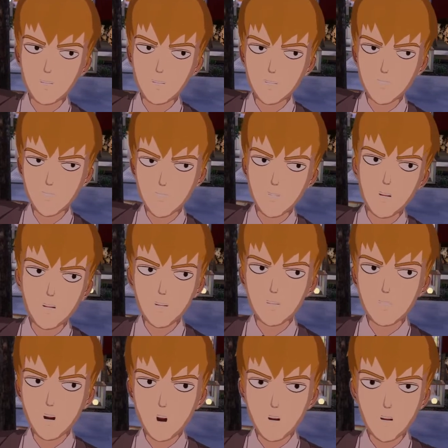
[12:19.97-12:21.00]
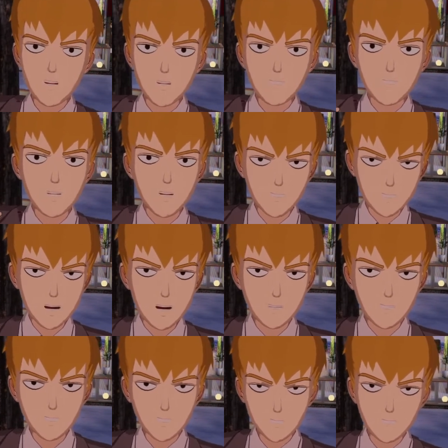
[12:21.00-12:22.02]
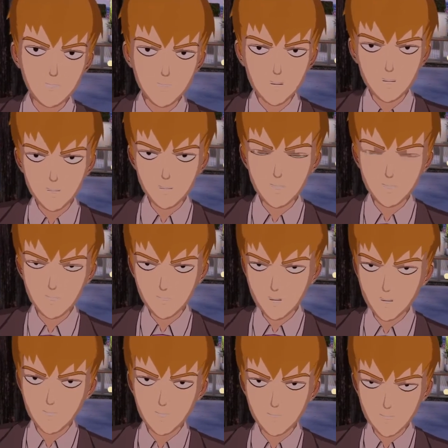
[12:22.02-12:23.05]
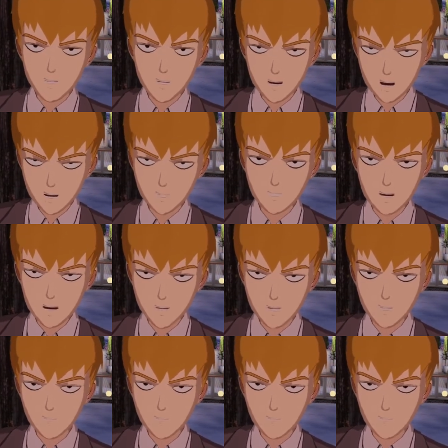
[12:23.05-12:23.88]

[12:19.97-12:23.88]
negative way that us spreading information amongst ourselves,